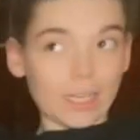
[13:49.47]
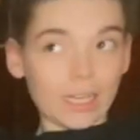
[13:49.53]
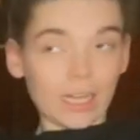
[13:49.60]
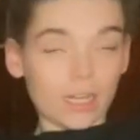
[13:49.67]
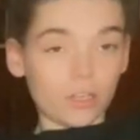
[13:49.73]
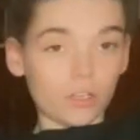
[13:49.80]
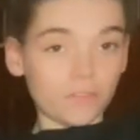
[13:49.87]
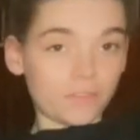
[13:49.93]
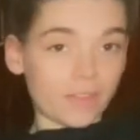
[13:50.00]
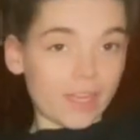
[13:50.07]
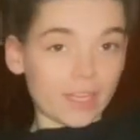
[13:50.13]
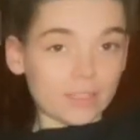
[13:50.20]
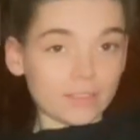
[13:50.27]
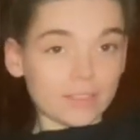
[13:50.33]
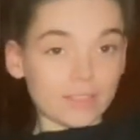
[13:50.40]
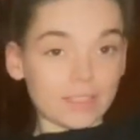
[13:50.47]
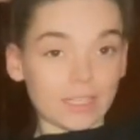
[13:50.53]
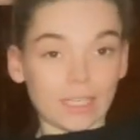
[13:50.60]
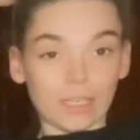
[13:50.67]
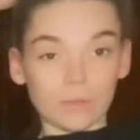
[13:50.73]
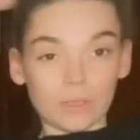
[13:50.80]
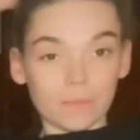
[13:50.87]
it cut off then, you
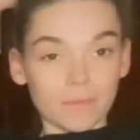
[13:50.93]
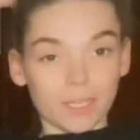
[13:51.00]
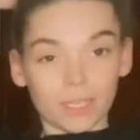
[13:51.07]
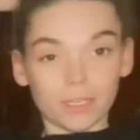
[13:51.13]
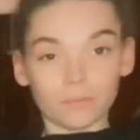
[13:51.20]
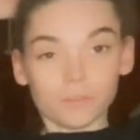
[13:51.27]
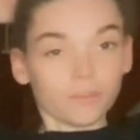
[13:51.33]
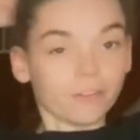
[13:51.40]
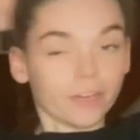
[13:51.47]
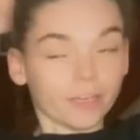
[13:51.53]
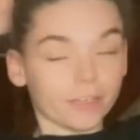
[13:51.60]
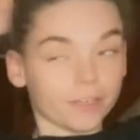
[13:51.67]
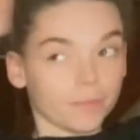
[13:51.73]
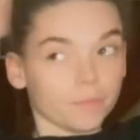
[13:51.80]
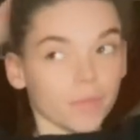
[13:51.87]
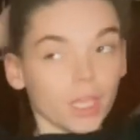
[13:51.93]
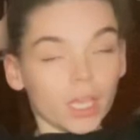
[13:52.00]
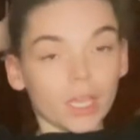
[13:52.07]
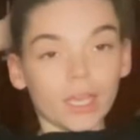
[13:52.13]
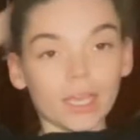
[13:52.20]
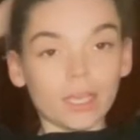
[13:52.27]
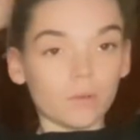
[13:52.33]
see what I mean? I'm not very good.
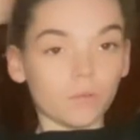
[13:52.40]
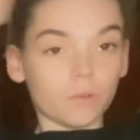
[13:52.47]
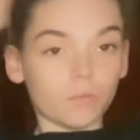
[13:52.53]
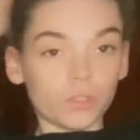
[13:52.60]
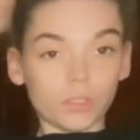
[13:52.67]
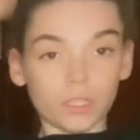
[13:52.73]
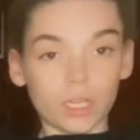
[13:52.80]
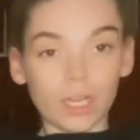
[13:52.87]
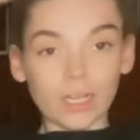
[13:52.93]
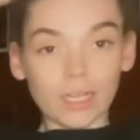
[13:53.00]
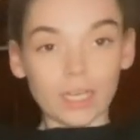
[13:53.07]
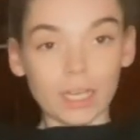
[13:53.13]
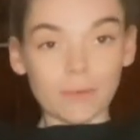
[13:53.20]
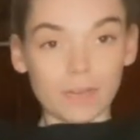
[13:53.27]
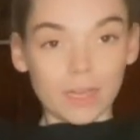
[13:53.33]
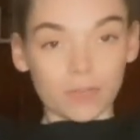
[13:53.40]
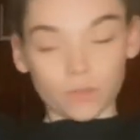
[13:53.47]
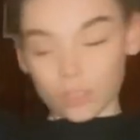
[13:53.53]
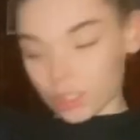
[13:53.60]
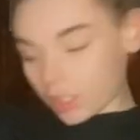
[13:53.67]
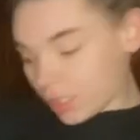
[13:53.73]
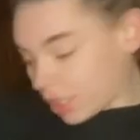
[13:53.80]
It will more than likely come
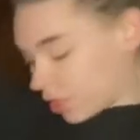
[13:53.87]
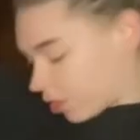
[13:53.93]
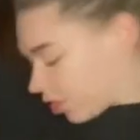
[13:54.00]
out looking